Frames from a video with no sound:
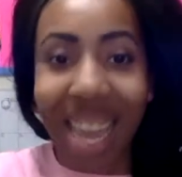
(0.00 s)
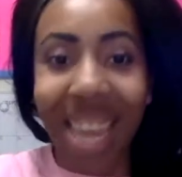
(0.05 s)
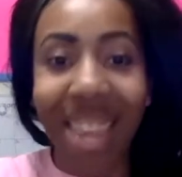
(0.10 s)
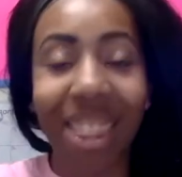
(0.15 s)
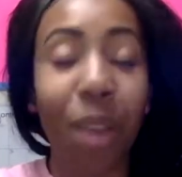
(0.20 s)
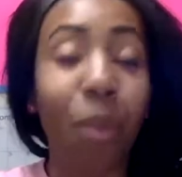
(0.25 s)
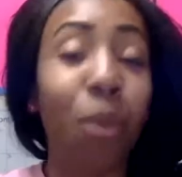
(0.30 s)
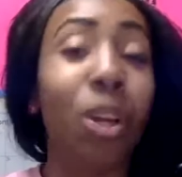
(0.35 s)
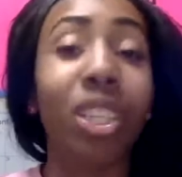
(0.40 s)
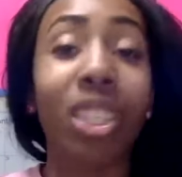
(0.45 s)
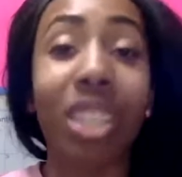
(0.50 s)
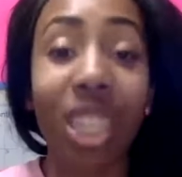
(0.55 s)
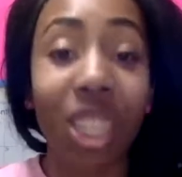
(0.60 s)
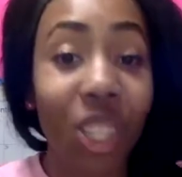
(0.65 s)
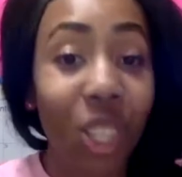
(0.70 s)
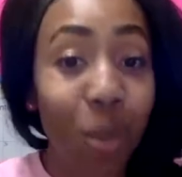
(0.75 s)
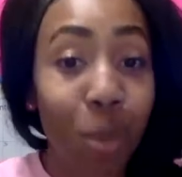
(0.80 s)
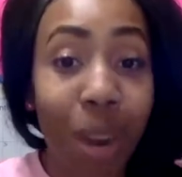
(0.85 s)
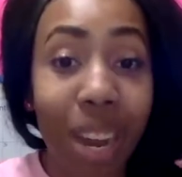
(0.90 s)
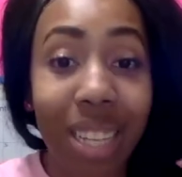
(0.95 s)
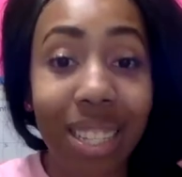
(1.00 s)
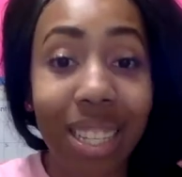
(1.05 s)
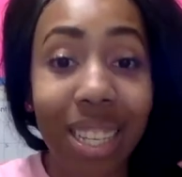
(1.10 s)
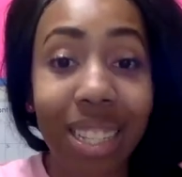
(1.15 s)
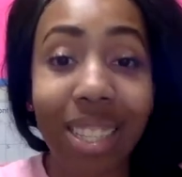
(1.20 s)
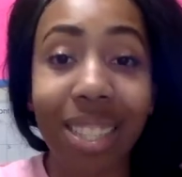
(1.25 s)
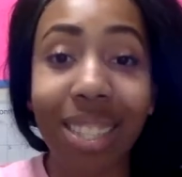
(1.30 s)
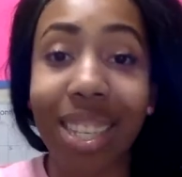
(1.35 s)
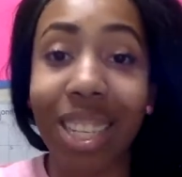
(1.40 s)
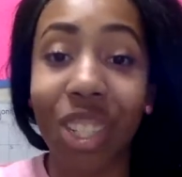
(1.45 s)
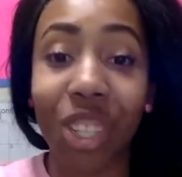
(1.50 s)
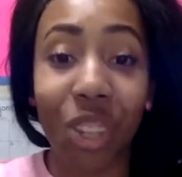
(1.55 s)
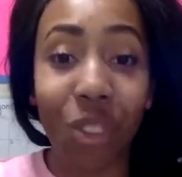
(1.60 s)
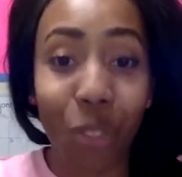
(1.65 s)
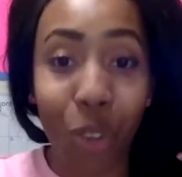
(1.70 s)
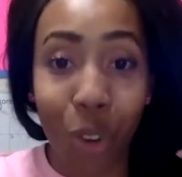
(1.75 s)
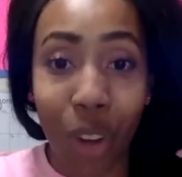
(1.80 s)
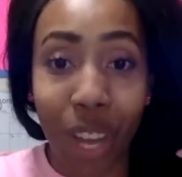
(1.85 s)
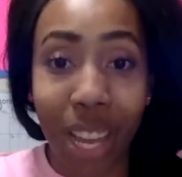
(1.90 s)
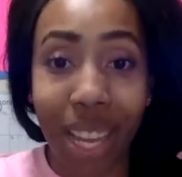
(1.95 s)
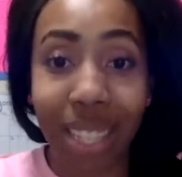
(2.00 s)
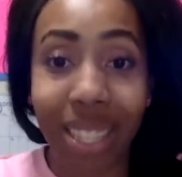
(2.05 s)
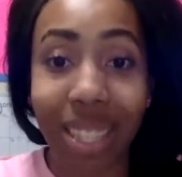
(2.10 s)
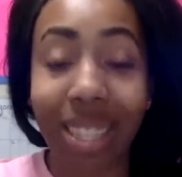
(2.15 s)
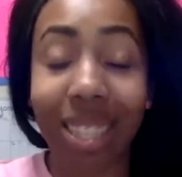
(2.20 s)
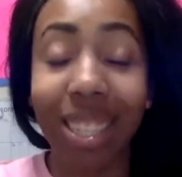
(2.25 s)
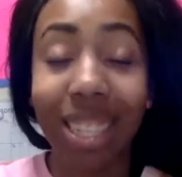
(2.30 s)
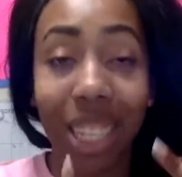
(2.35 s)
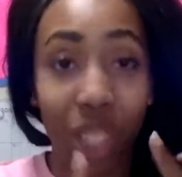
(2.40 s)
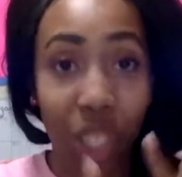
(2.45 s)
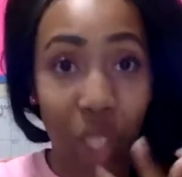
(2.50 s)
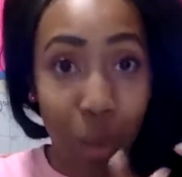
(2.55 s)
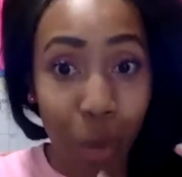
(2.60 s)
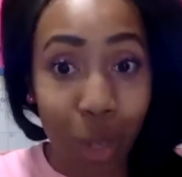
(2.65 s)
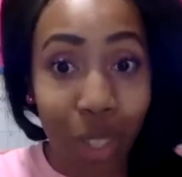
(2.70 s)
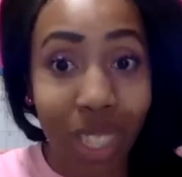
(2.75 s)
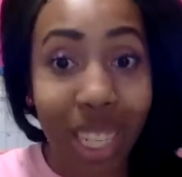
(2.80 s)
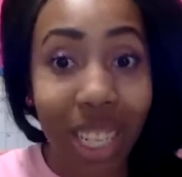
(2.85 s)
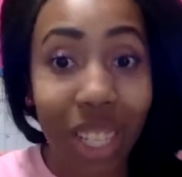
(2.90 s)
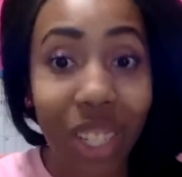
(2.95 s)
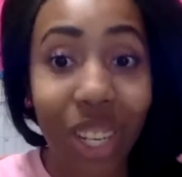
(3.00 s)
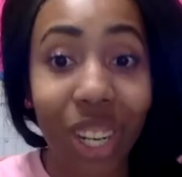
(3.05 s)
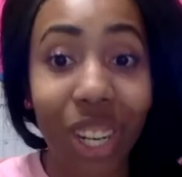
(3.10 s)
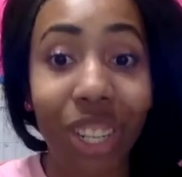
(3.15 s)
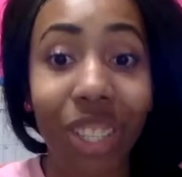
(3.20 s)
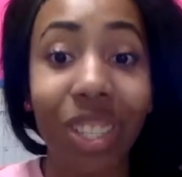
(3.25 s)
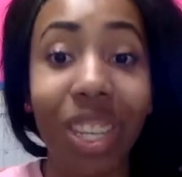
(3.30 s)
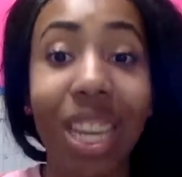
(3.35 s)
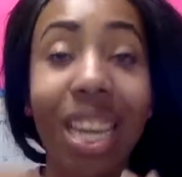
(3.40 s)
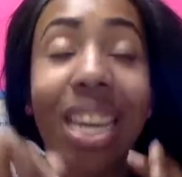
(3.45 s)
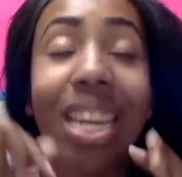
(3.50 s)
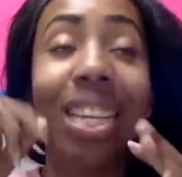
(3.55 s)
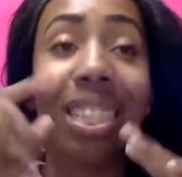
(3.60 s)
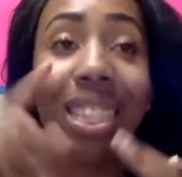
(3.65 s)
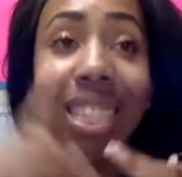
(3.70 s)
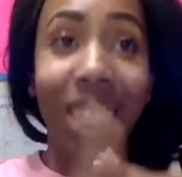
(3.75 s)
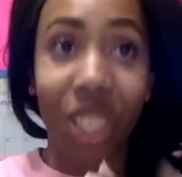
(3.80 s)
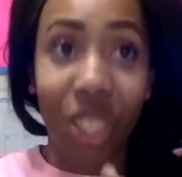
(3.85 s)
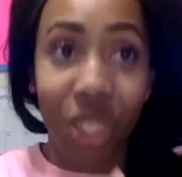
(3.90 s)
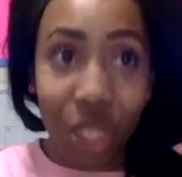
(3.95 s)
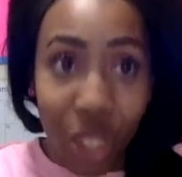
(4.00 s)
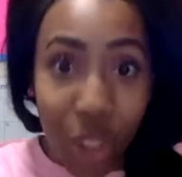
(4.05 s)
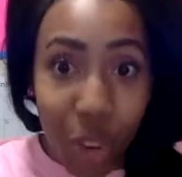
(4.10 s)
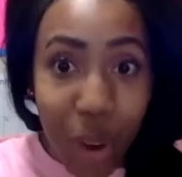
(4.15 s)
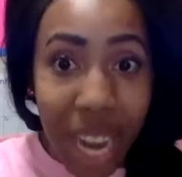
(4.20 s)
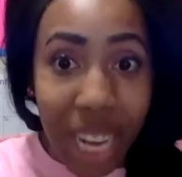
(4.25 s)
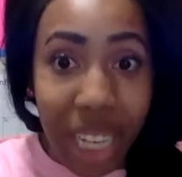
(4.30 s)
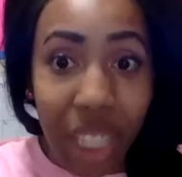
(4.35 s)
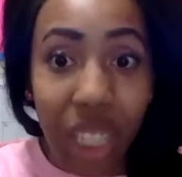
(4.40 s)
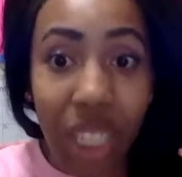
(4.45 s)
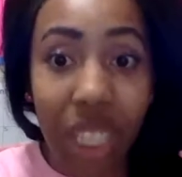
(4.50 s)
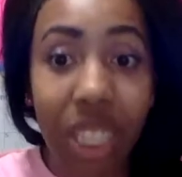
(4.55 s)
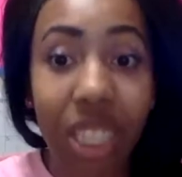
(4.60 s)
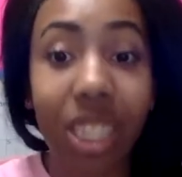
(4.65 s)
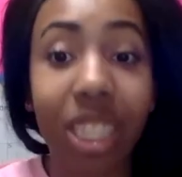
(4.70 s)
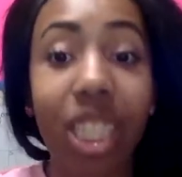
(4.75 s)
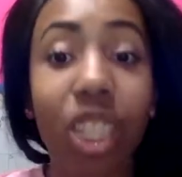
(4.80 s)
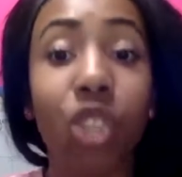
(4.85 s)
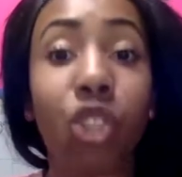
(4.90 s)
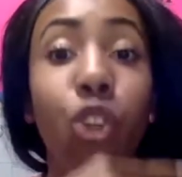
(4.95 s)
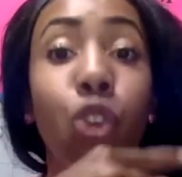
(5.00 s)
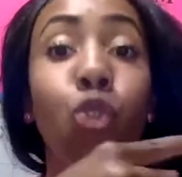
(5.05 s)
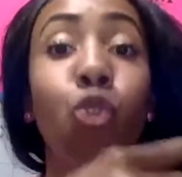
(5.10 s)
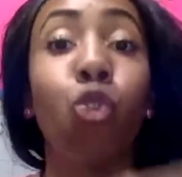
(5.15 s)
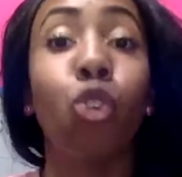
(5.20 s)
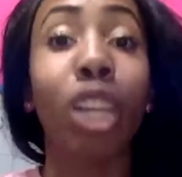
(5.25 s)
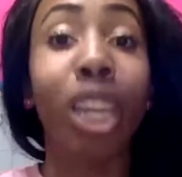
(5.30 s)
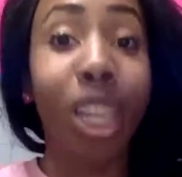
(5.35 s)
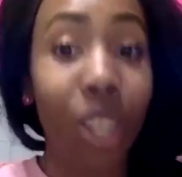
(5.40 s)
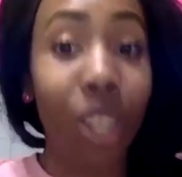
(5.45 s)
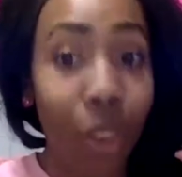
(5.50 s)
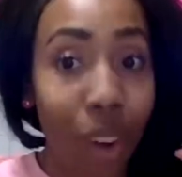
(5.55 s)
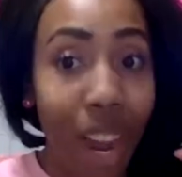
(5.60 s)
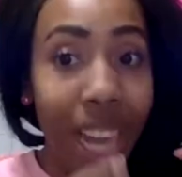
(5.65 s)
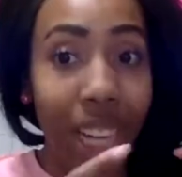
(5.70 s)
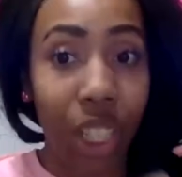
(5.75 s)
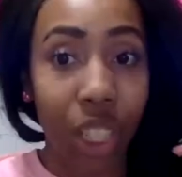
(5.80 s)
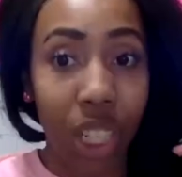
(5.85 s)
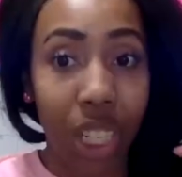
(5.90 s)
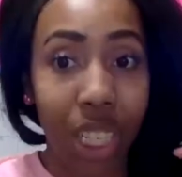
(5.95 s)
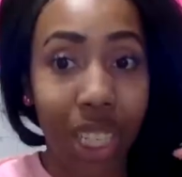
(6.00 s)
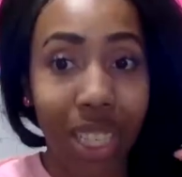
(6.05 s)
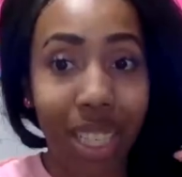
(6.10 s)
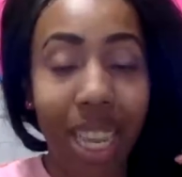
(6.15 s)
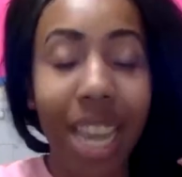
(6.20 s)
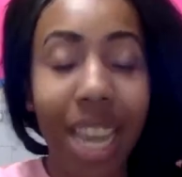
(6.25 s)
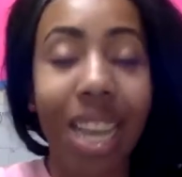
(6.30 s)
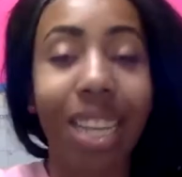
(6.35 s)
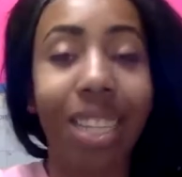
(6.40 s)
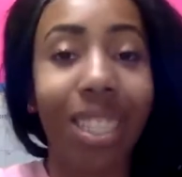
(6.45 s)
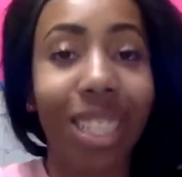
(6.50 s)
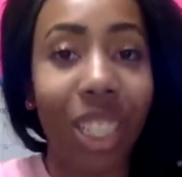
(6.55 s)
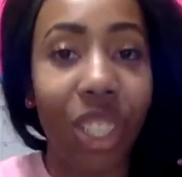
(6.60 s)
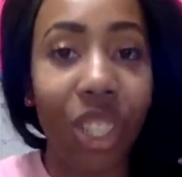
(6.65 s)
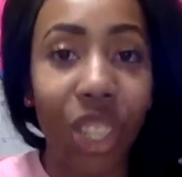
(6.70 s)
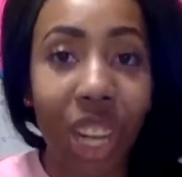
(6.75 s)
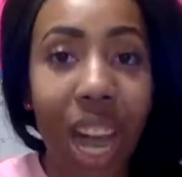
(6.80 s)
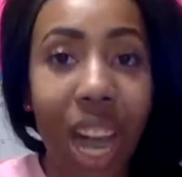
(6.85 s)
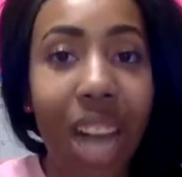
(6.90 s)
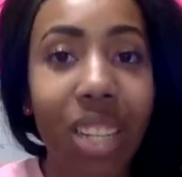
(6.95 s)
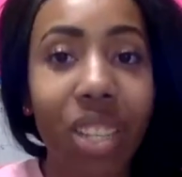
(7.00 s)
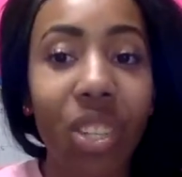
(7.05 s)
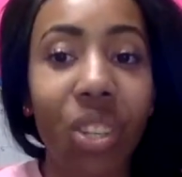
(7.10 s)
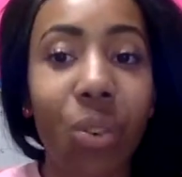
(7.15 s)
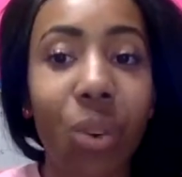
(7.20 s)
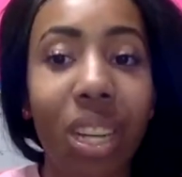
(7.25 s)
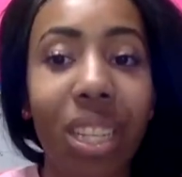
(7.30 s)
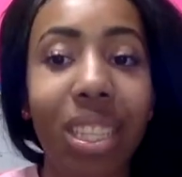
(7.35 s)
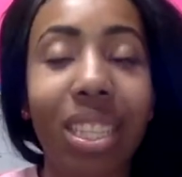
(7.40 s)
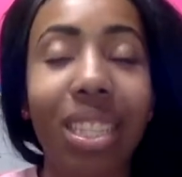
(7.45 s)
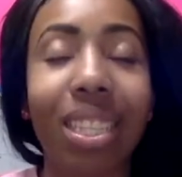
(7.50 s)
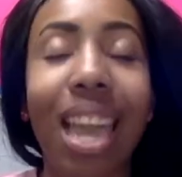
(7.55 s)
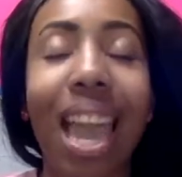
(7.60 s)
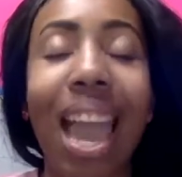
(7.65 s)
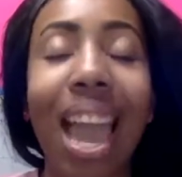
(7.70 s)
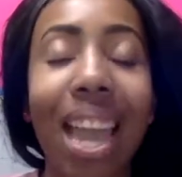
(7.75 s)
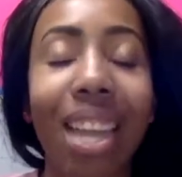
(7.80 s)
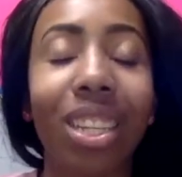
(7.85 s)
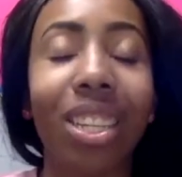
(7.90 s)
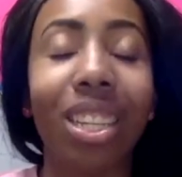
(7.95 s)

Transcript: They were teacher presence, teacher voice, teacher procedures, teacher directions, teacher redirections, teacher consequences, and